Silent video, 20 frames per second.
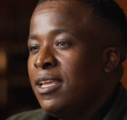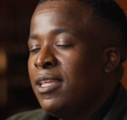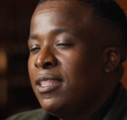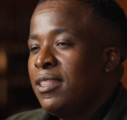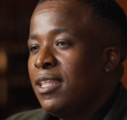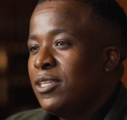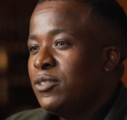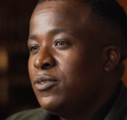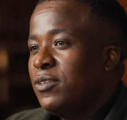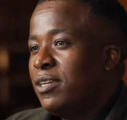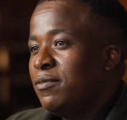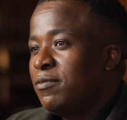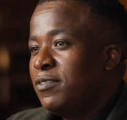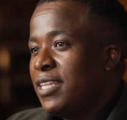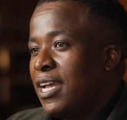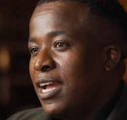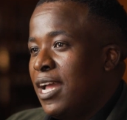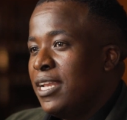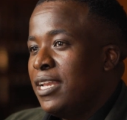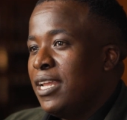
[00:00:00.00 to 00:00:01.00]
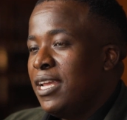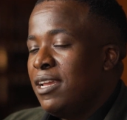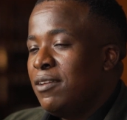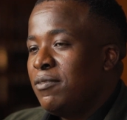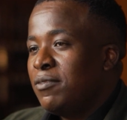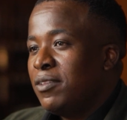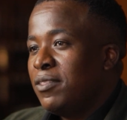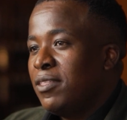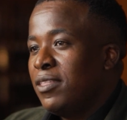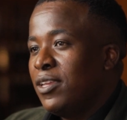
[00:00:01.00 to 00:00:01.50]
that you have done
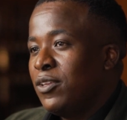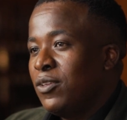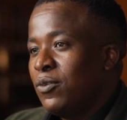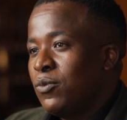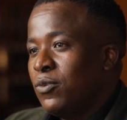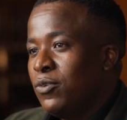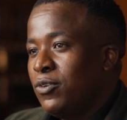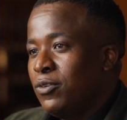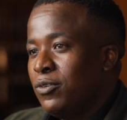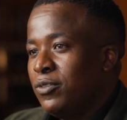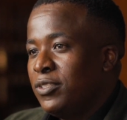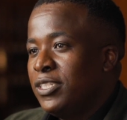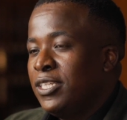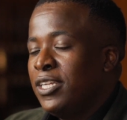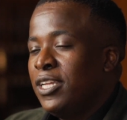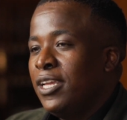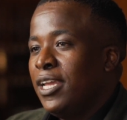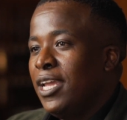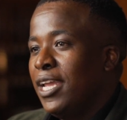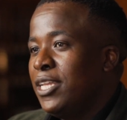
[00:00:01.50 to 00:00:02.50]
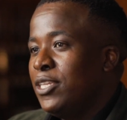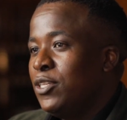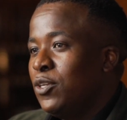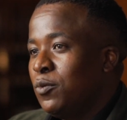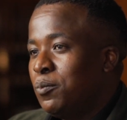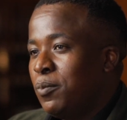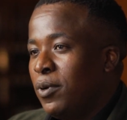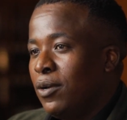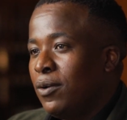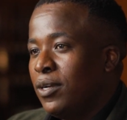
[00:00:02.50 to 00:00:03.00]
everything you could in your
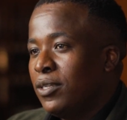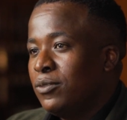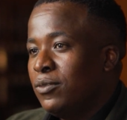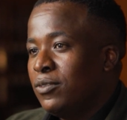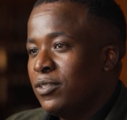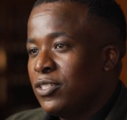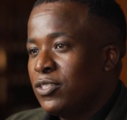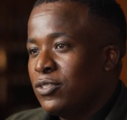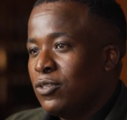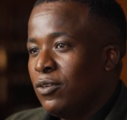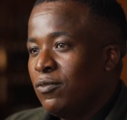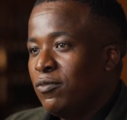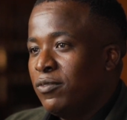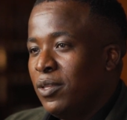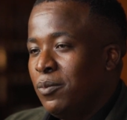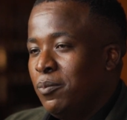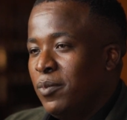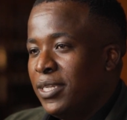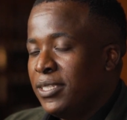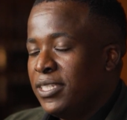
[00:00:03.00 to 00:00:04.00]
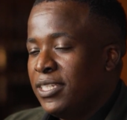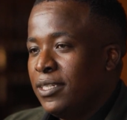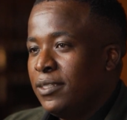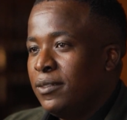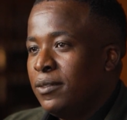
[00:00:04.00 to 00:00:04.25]
power to resolve the matter.